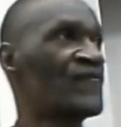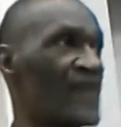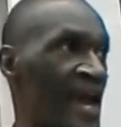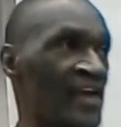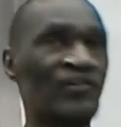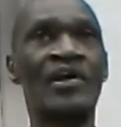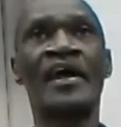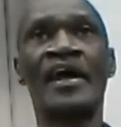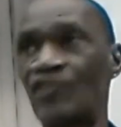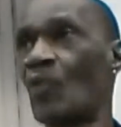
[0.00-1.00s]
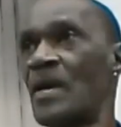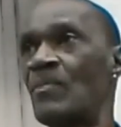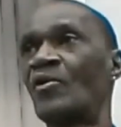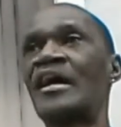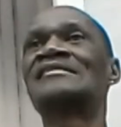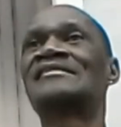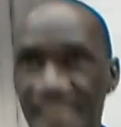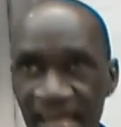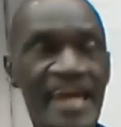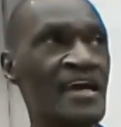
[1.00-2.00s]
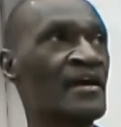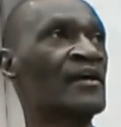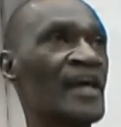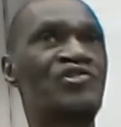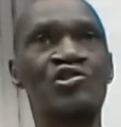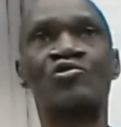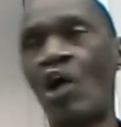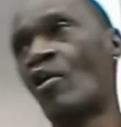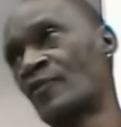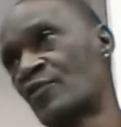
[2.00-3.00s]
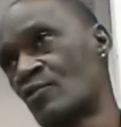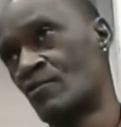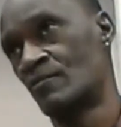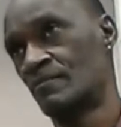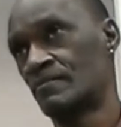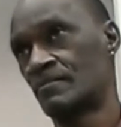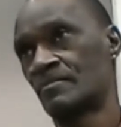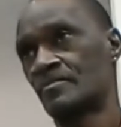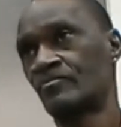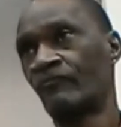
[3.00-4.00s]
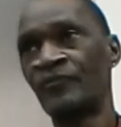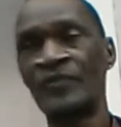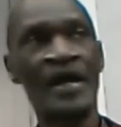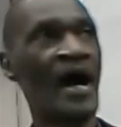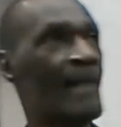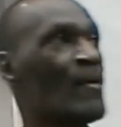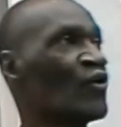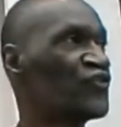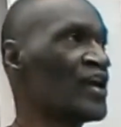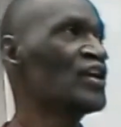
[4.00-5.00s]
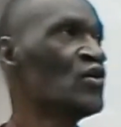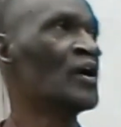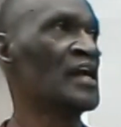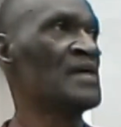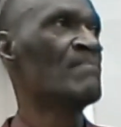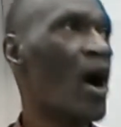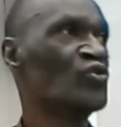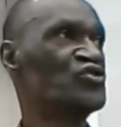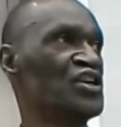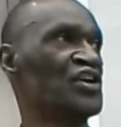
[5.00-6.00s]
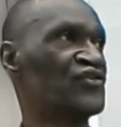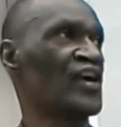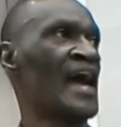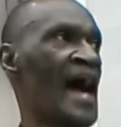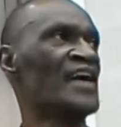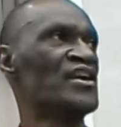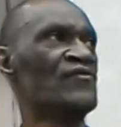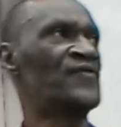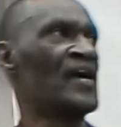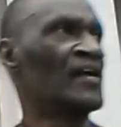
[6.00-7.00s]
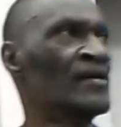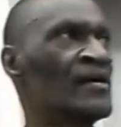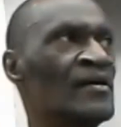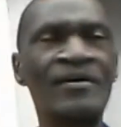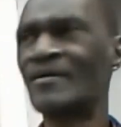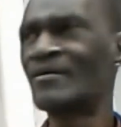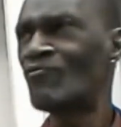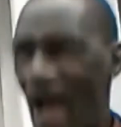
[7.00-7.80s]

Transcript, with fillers: face, and so people can see that you're going through. I'm gonna send you an emoji to say how you feeling. What?